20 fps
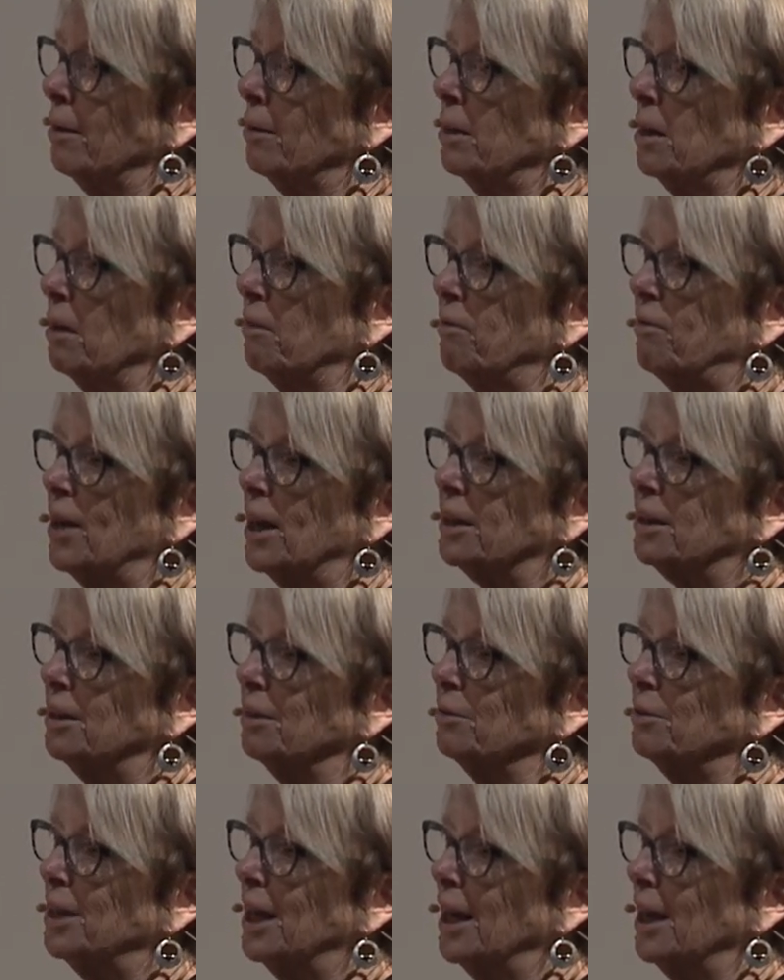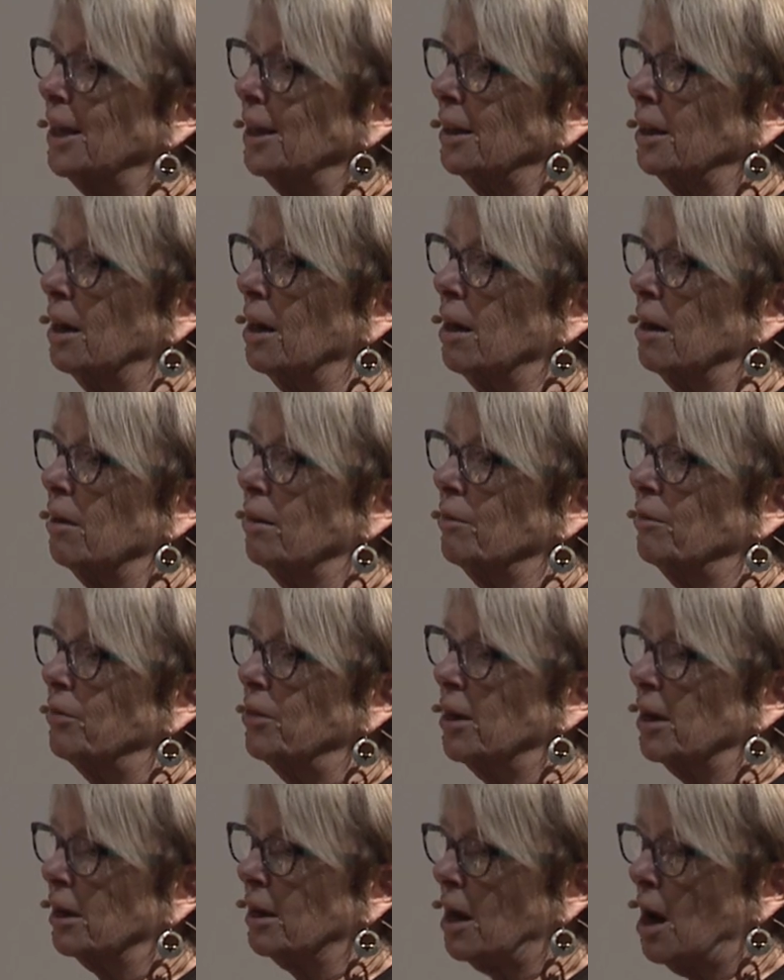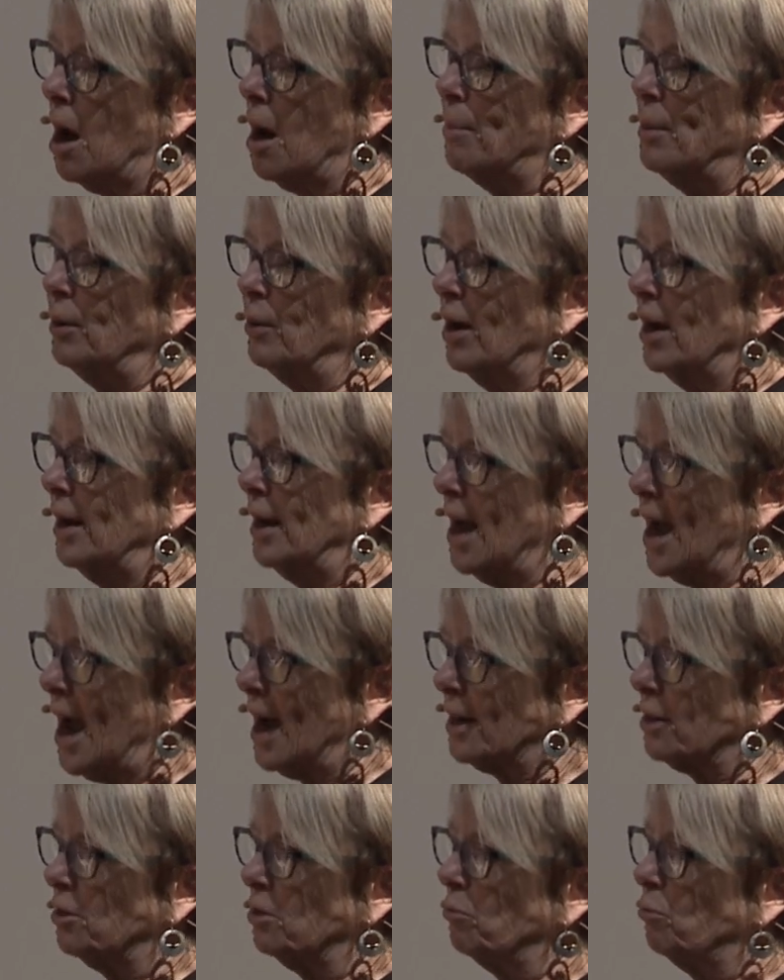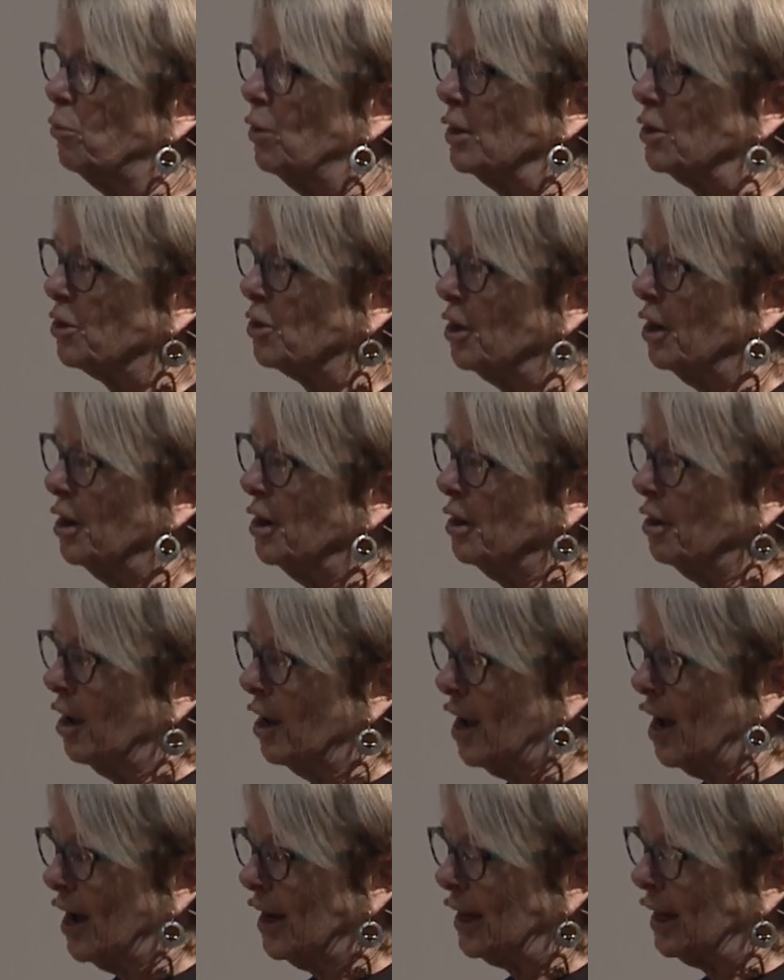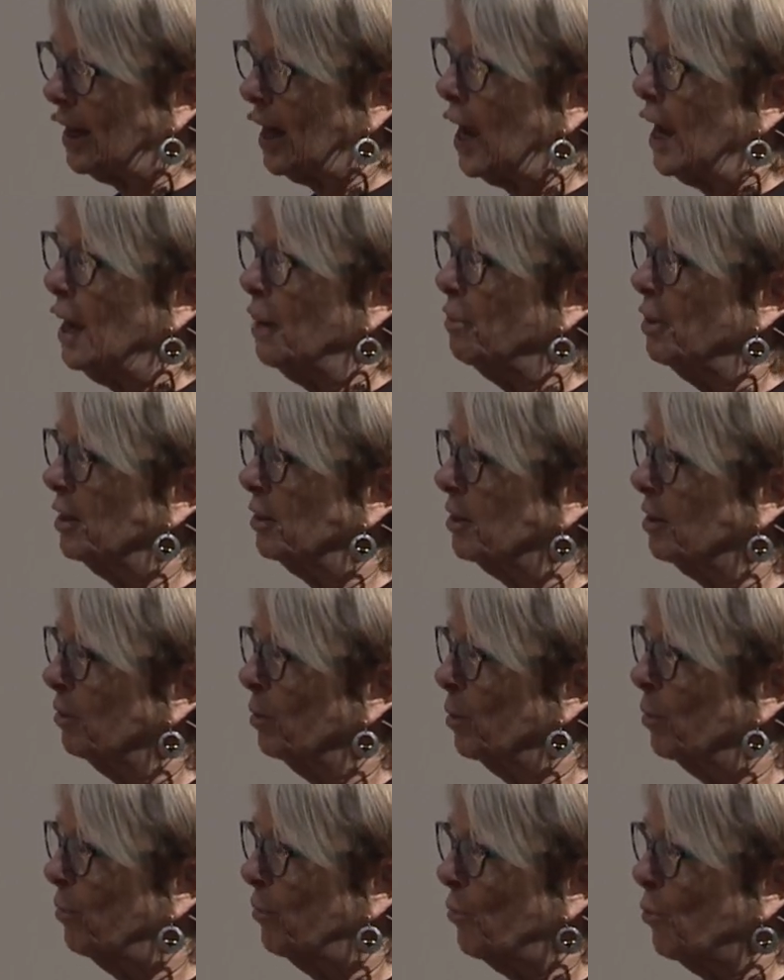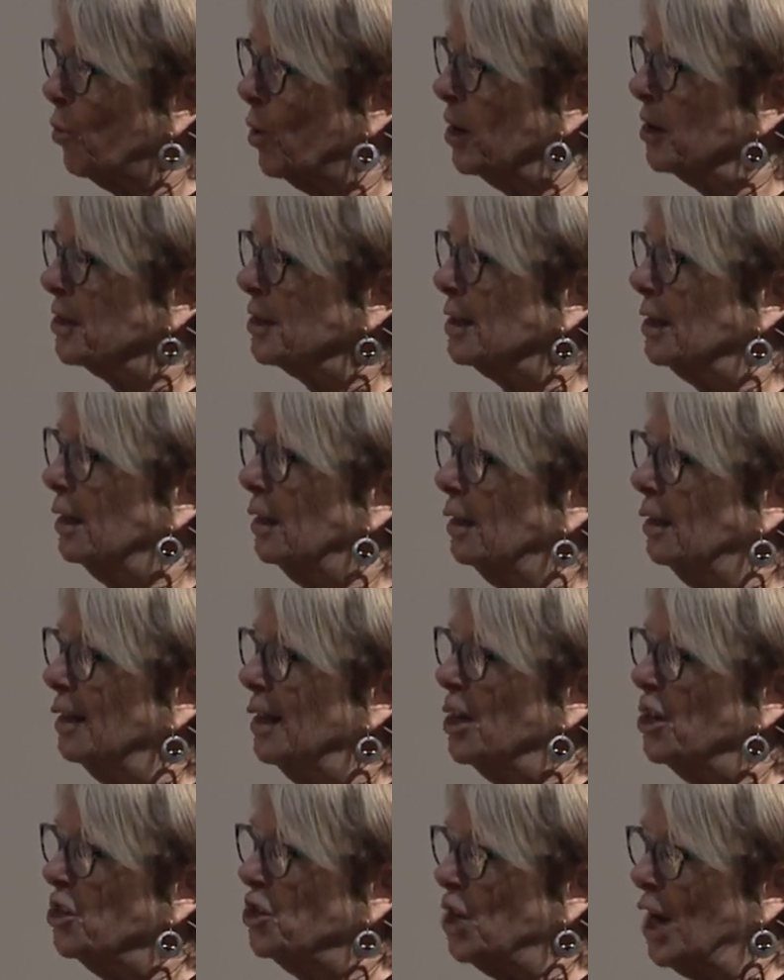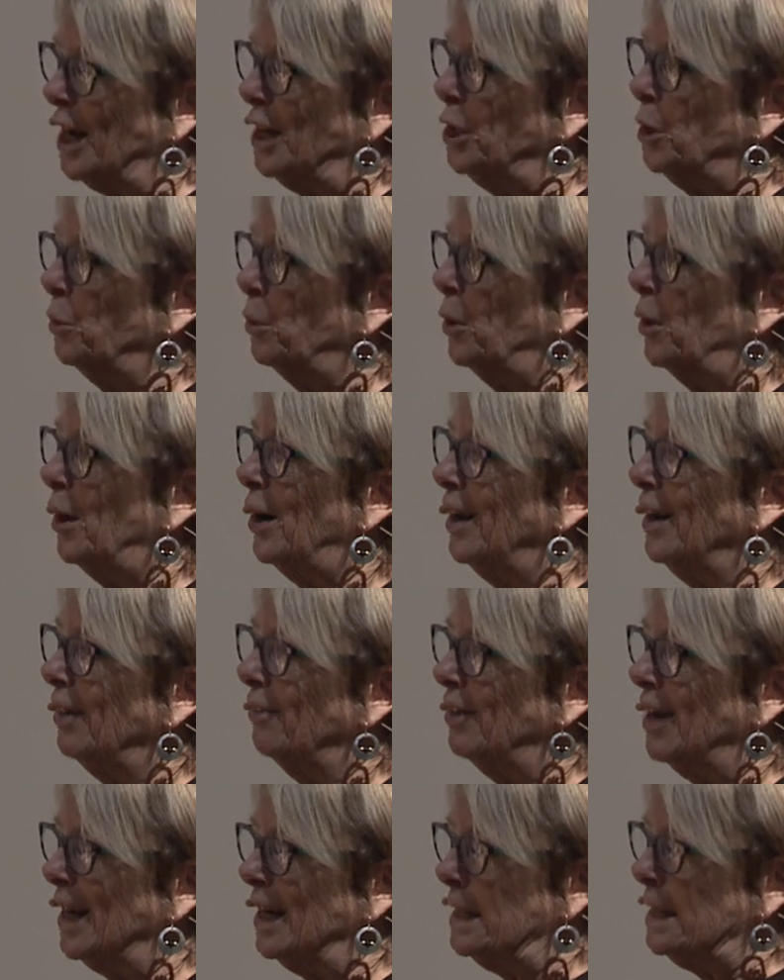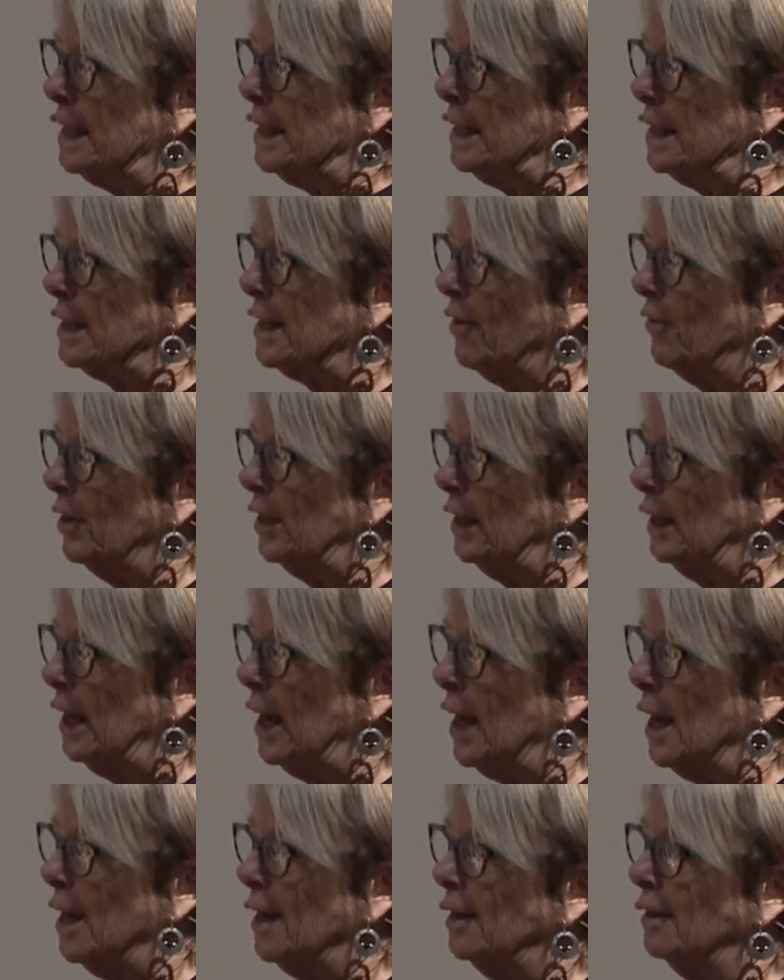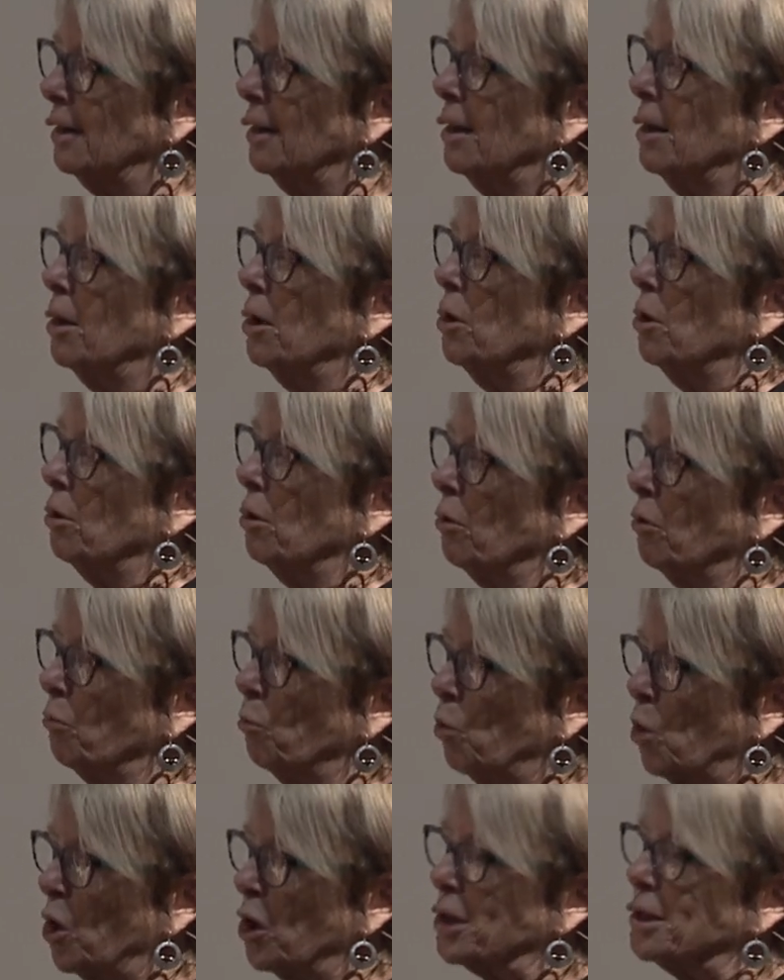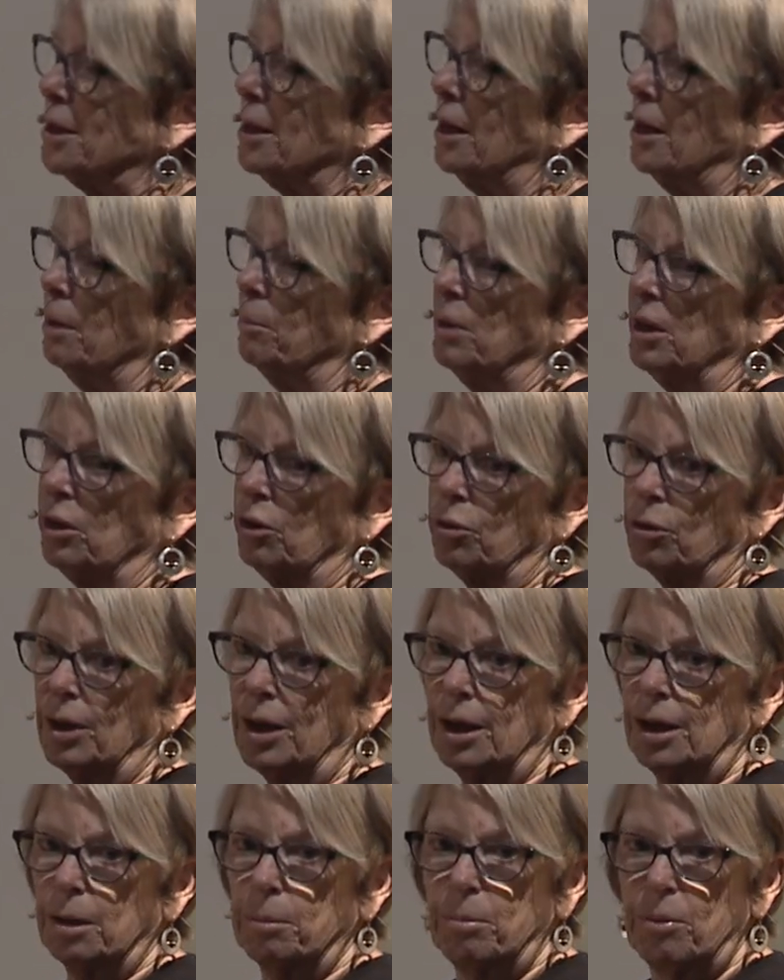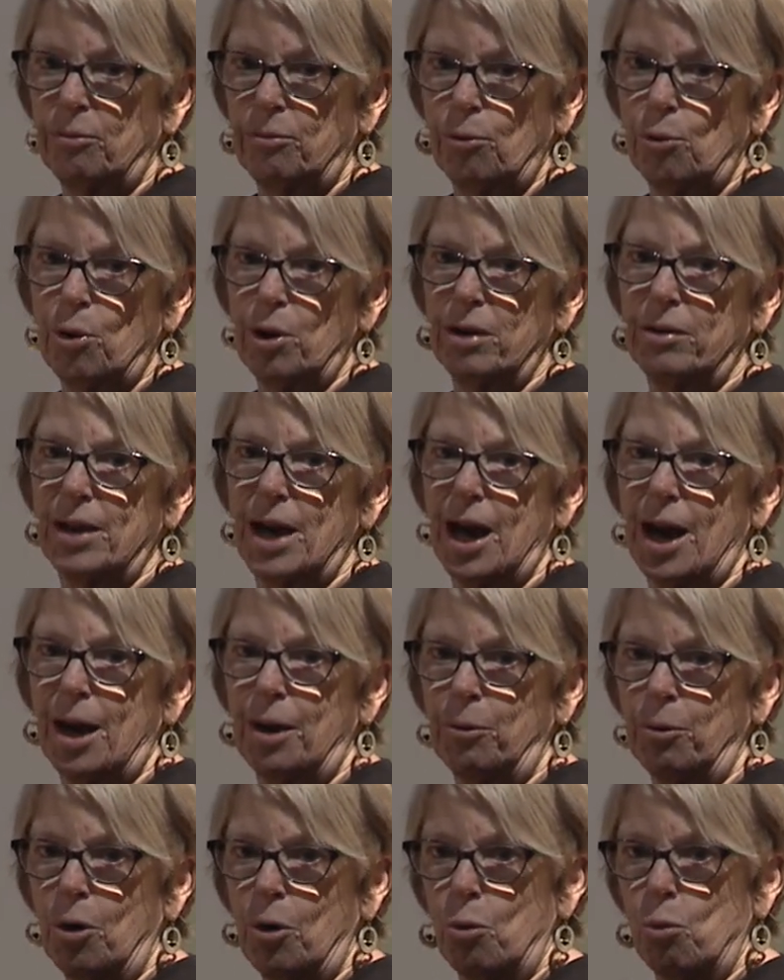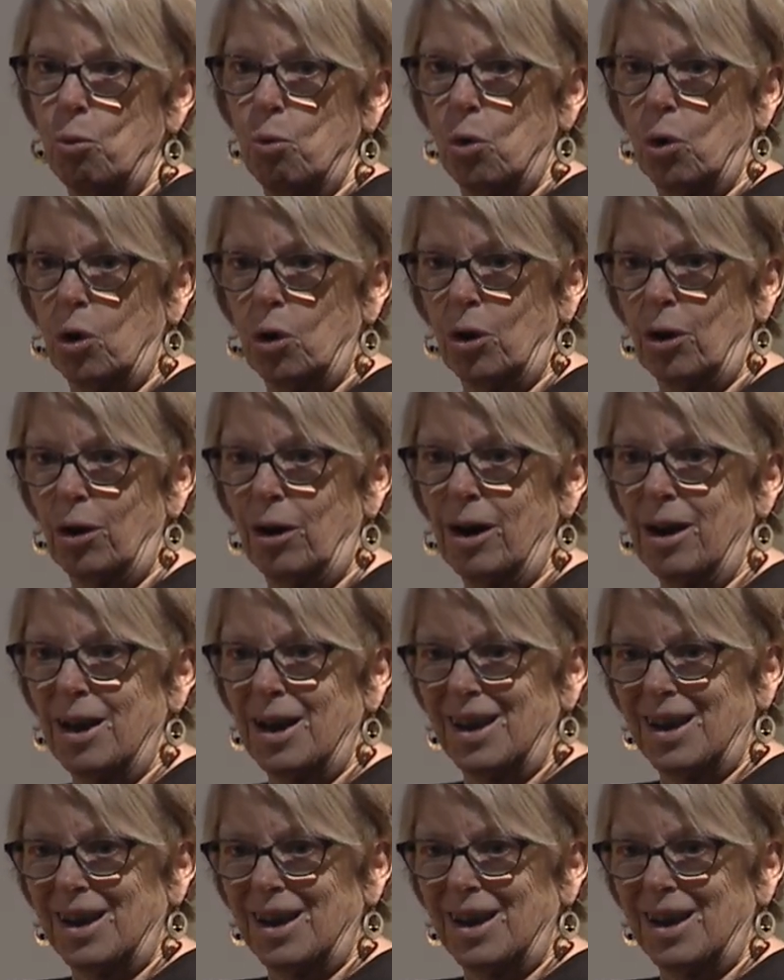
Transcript: effective date of the Copyright Act, which came into force in January of 1978, works that had been created before that were